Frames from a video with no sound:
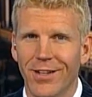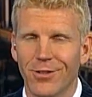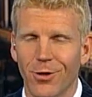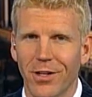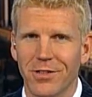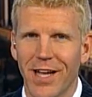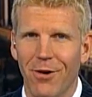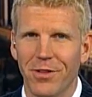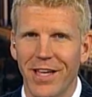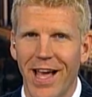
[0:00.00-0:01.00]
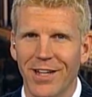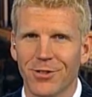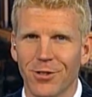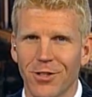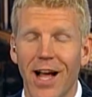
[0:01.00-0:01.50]
Joining us now with the
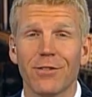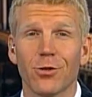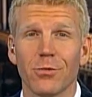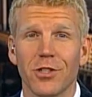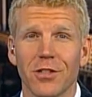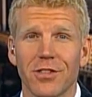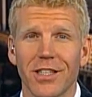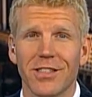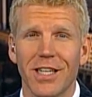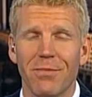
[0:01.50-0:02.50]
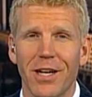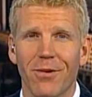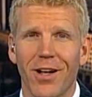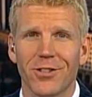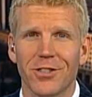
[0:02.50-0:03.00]
answers, Live Storm Shield 16
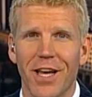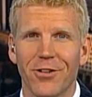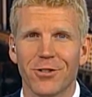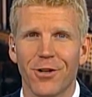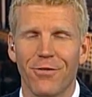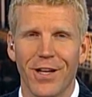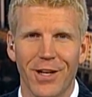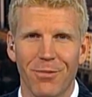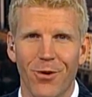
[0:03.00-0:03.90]
meteorologist Heather Sophia. Good